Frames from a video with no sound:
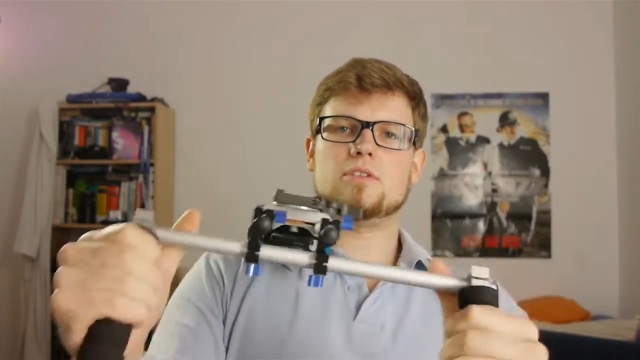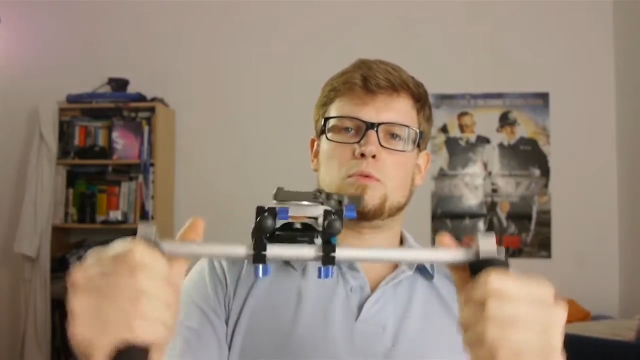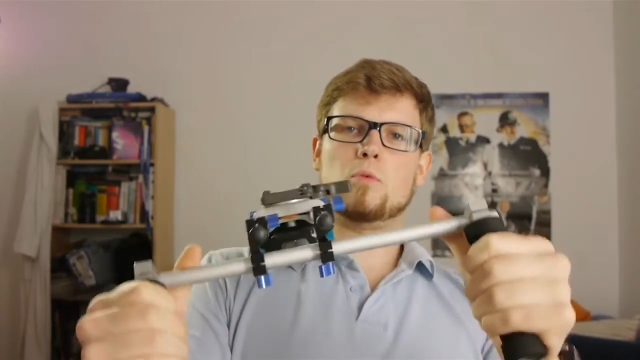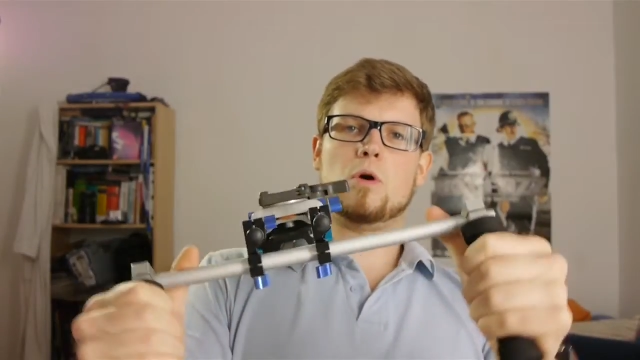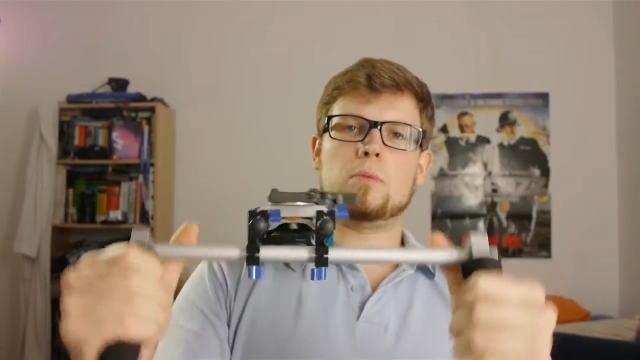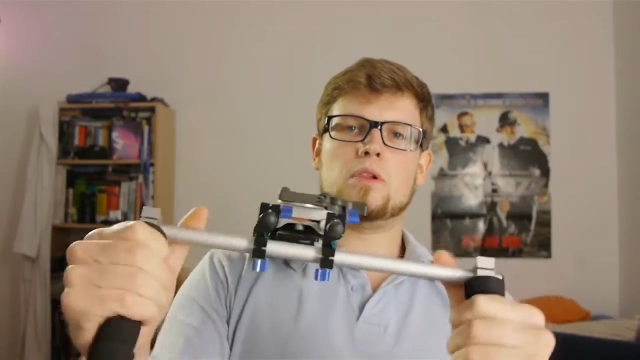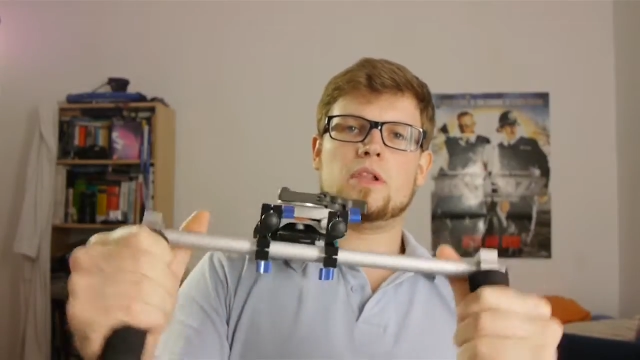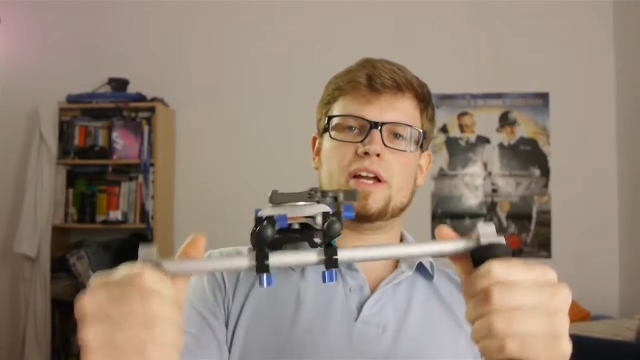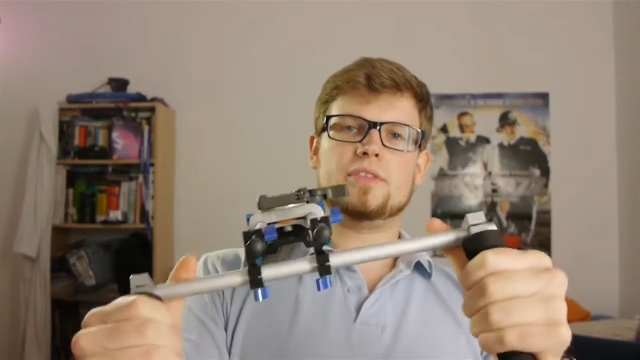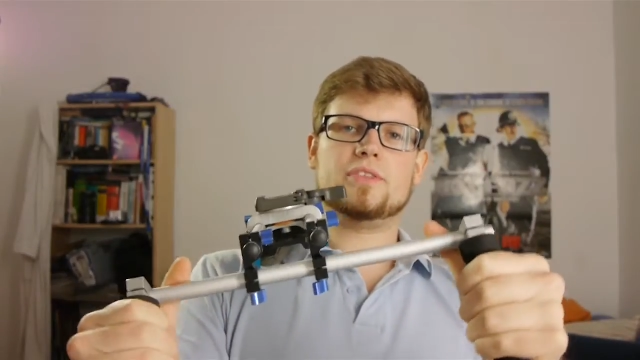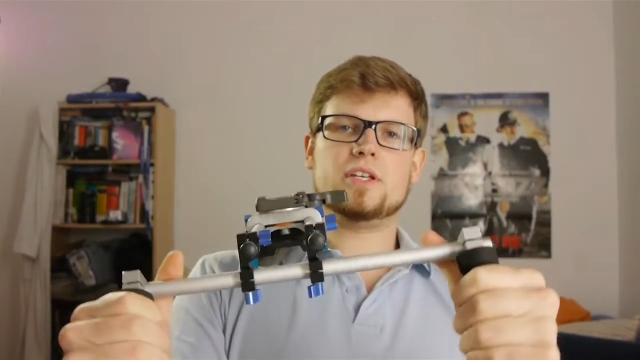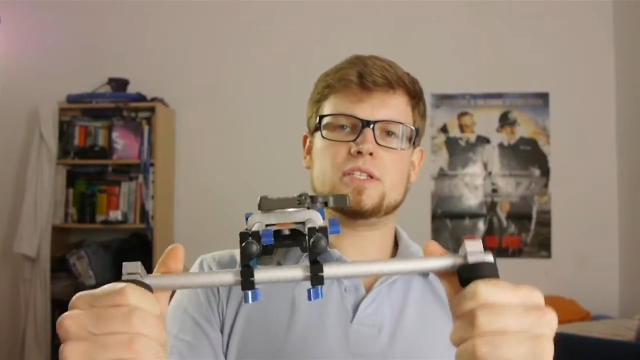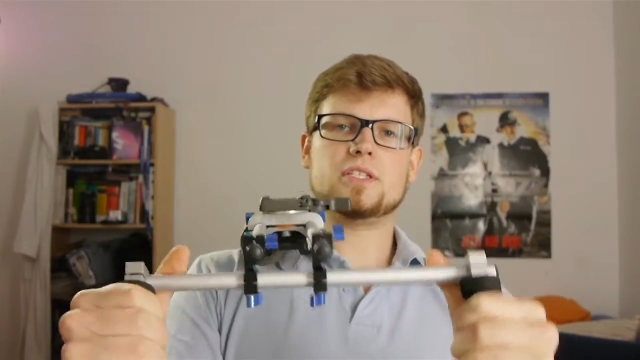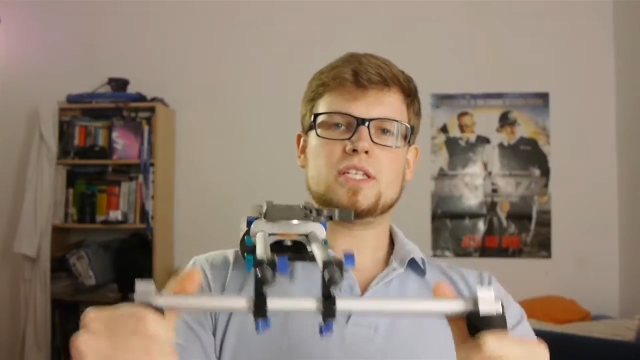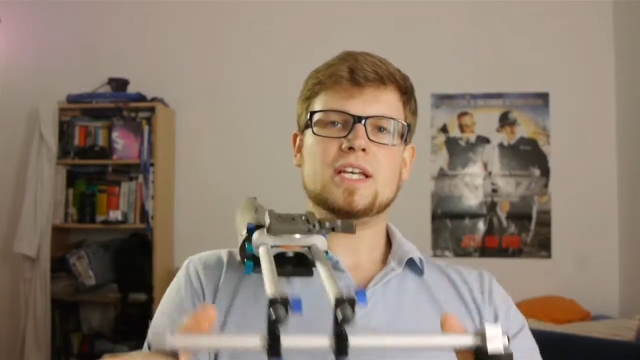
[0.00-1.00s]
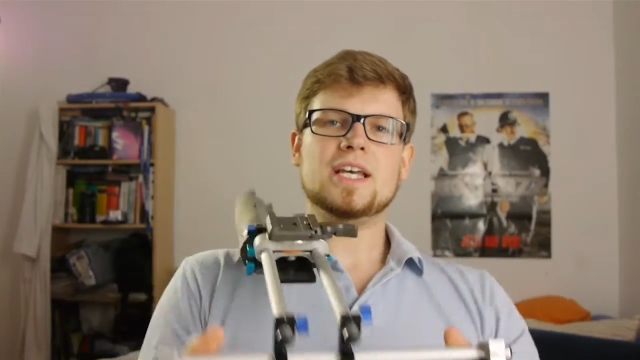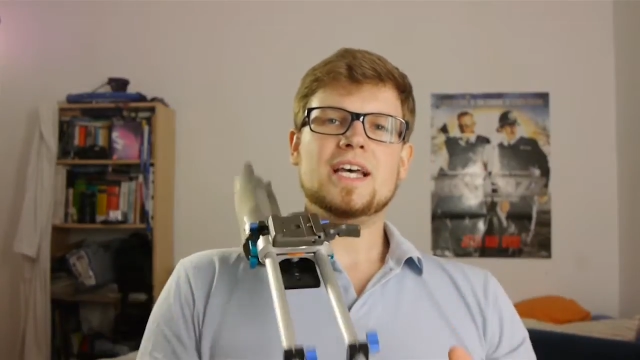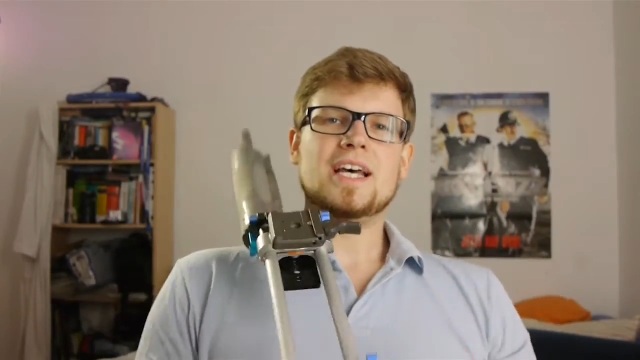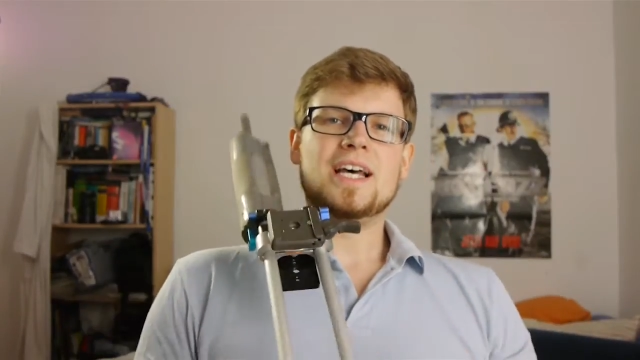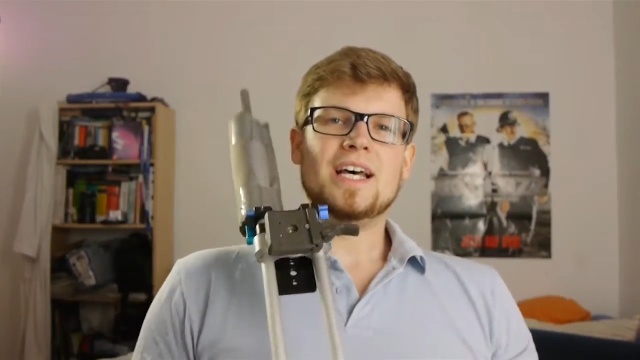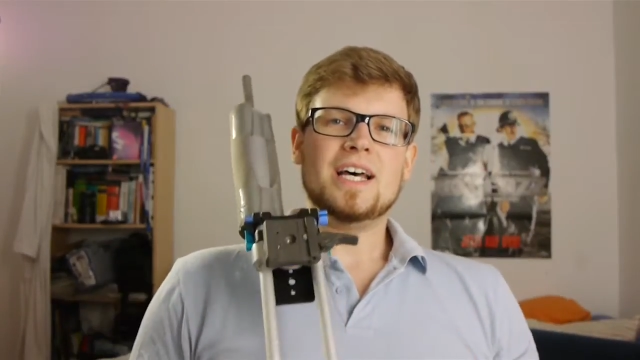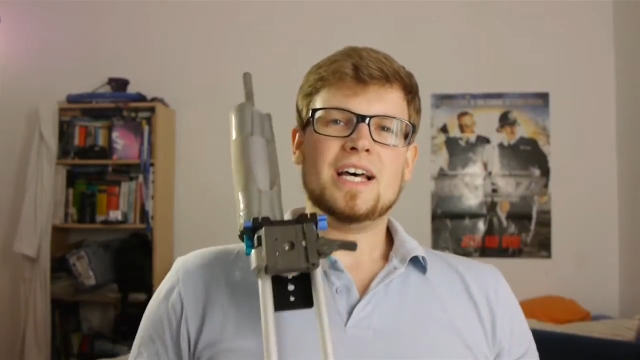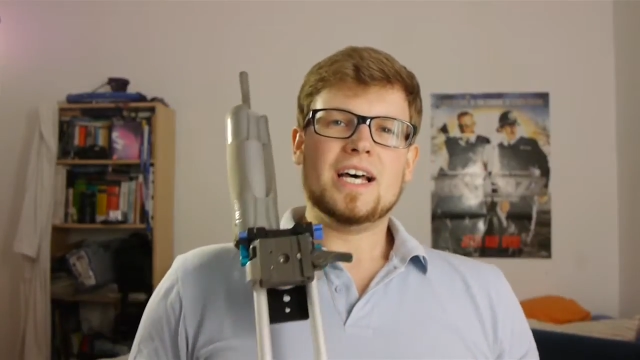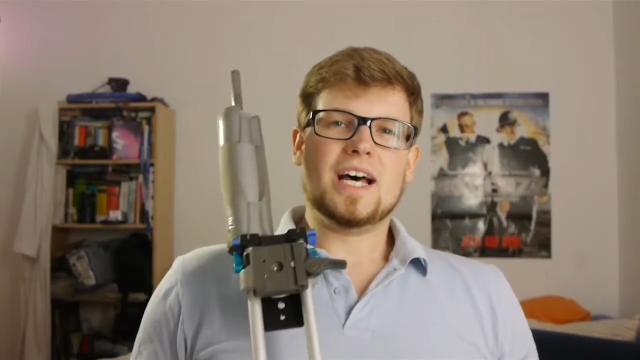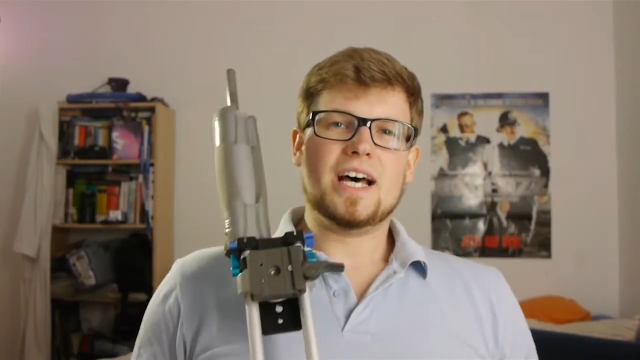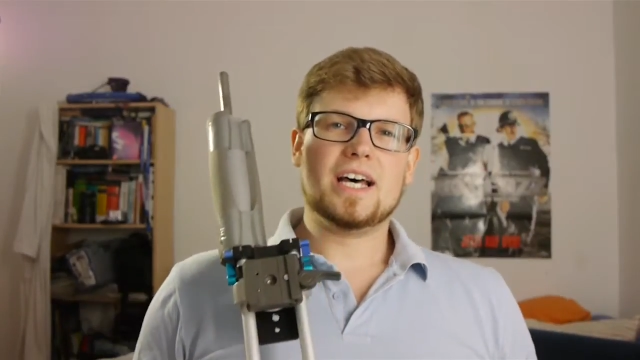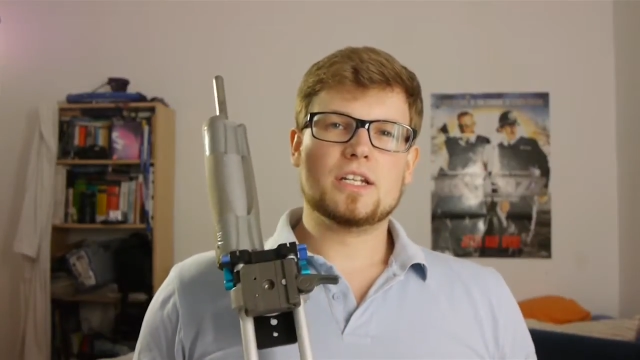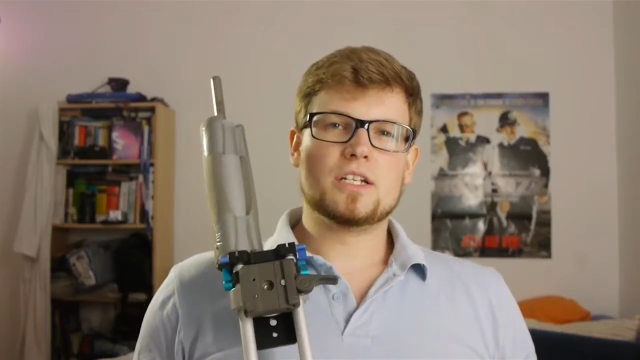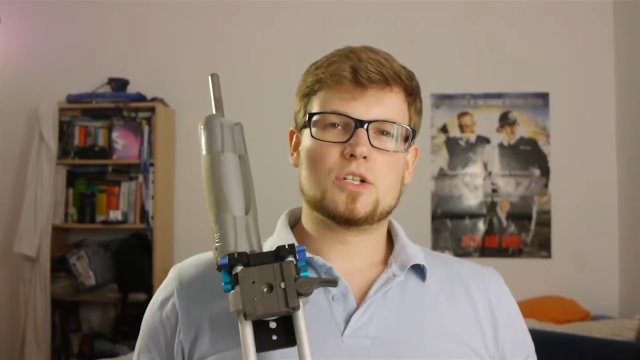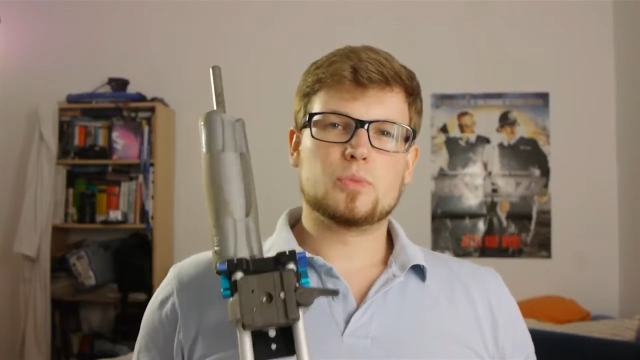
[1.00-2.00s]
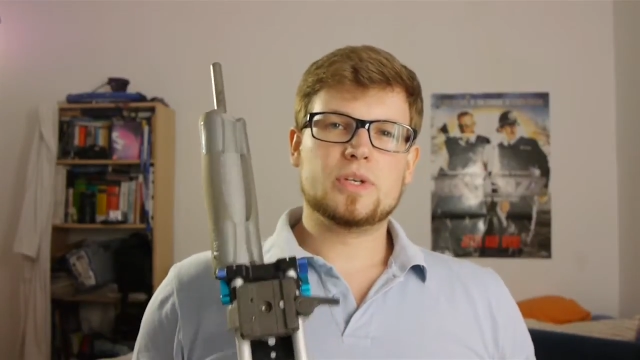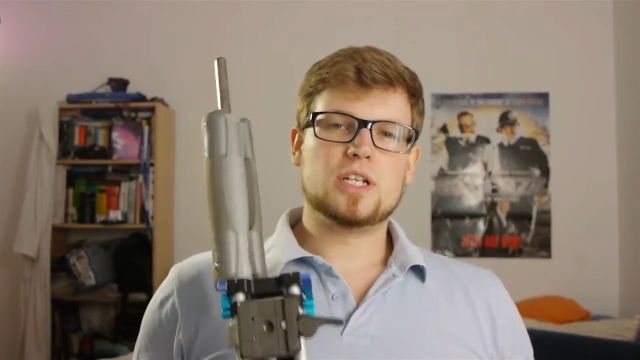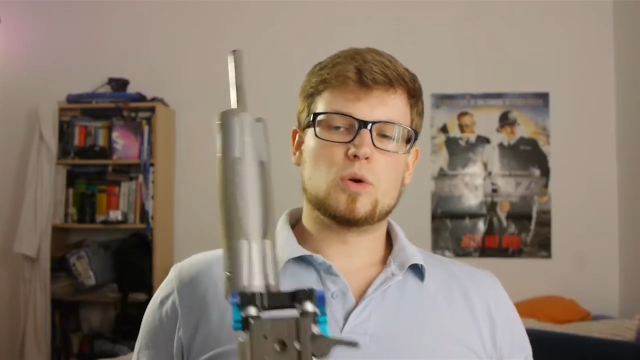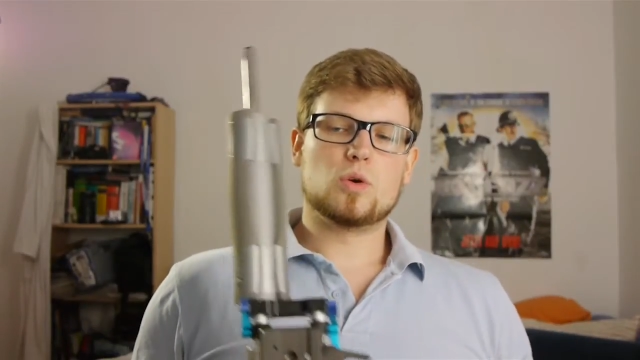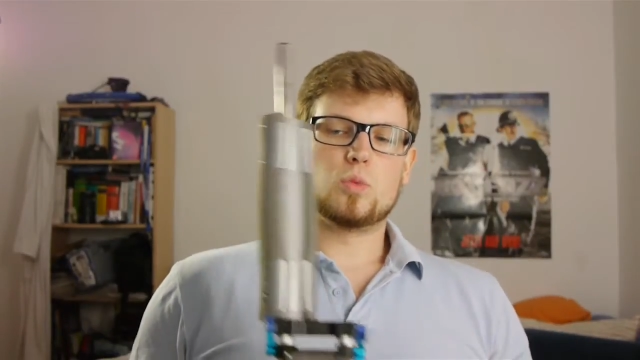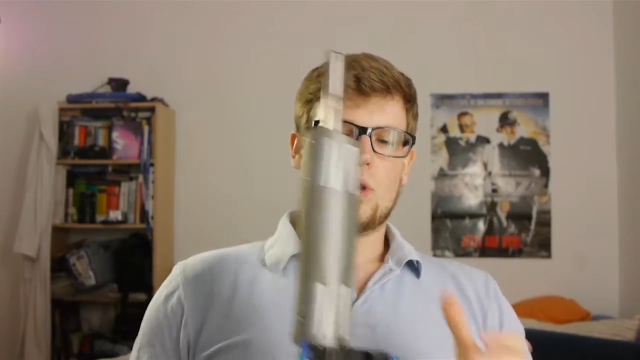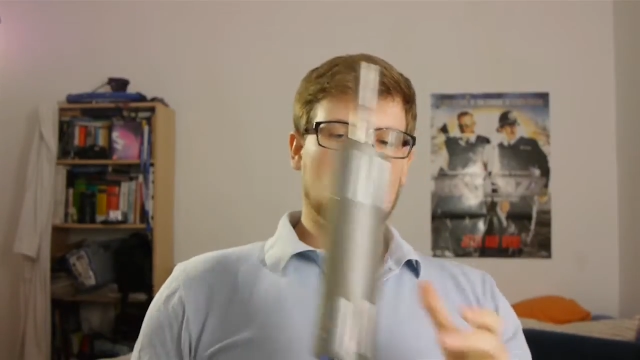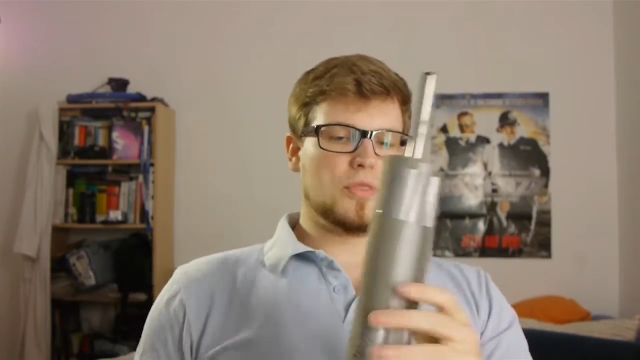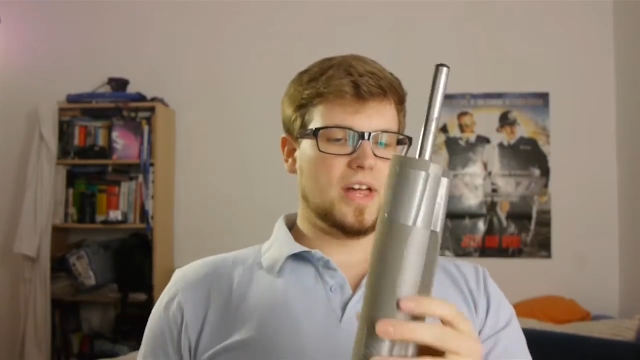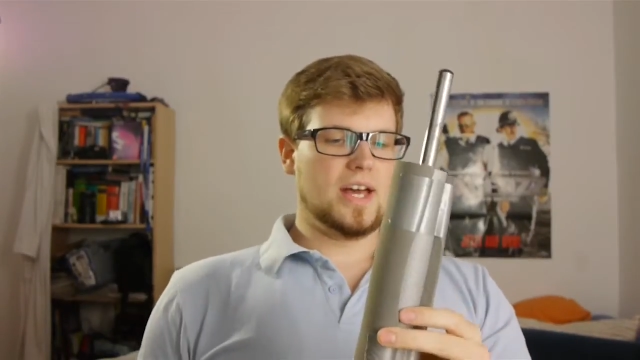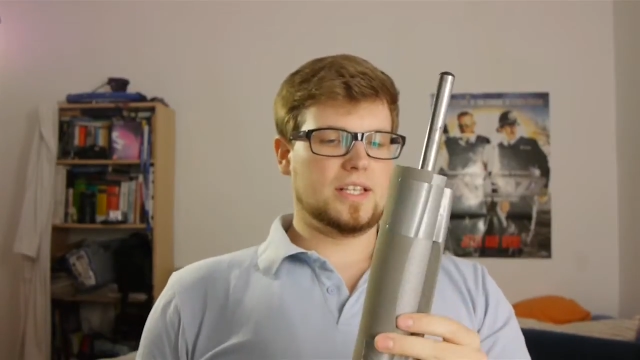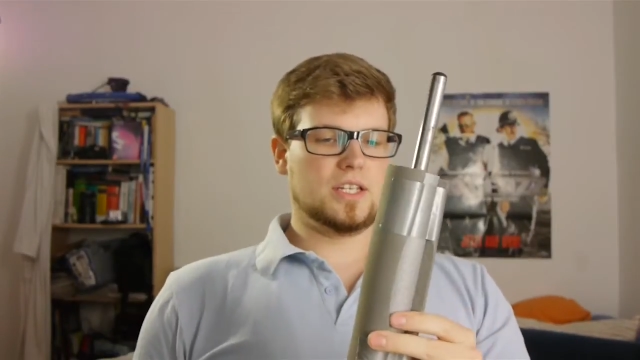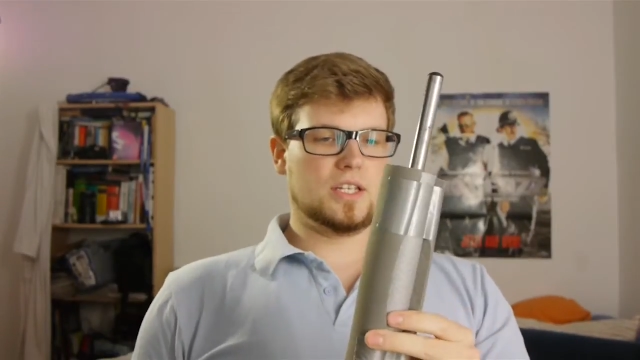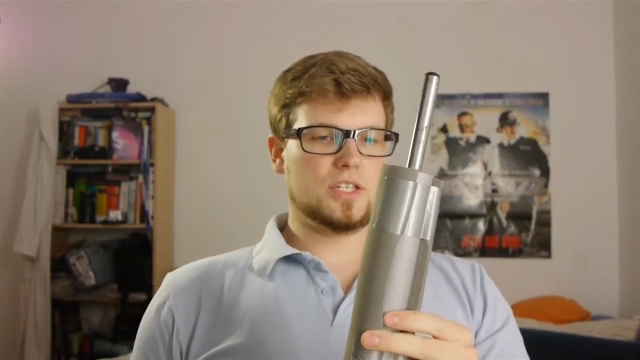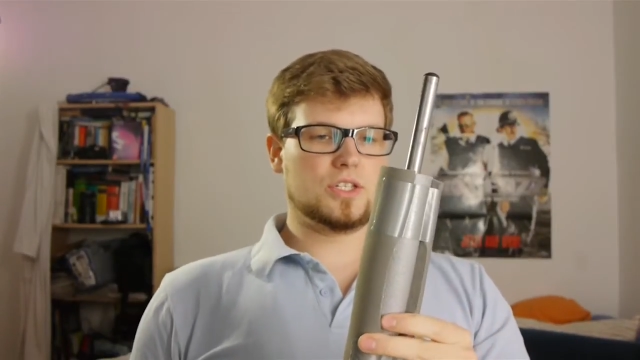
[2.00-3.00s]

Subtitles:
wobble like this, and we don't want that.